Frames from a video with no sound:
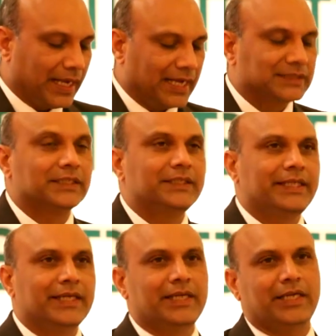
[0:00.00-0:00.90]
as the
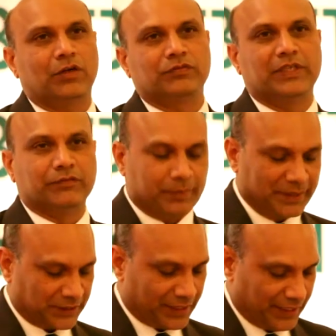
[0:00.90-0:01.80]
DNA of the
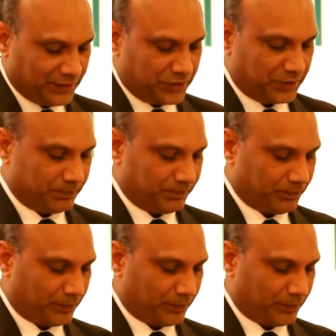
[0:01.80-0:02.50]
information age.